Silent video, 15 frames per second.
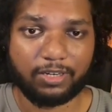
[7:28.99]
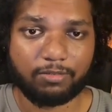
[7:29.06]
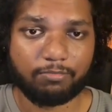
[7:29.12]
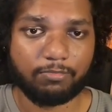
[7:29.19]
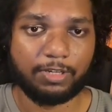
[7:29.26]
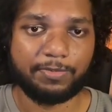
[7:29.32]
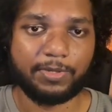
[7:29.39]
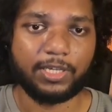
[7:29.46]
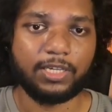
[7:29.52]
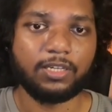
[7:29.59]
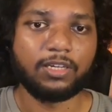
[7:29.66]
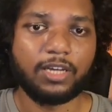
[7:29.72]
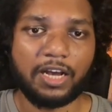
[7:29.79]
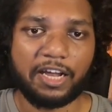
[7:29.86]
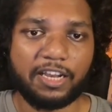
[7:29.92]
maybe
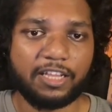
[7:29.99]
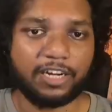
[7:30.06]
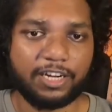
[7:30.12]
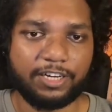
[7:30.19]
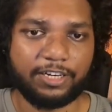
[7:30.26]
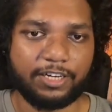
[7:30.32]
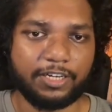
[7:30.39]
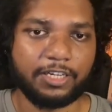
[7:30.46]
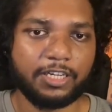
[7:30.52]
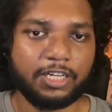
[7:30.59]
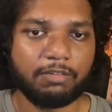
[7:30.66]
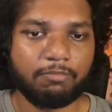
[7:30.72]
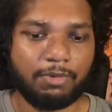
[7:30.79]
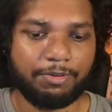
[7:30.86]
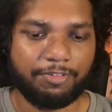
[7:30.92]
another country,
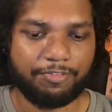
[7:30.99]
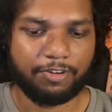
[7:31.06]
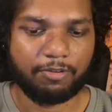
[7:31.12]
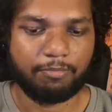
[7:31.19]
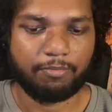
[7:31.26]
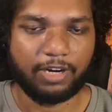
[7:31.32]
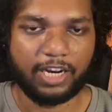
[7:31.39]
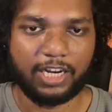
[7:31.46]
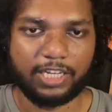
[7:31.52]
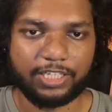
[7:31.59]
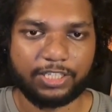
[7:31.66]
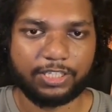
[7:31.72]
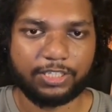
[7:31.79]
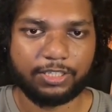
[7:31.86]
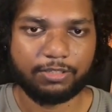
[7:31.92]
maybe for Middle
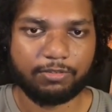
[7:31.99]
East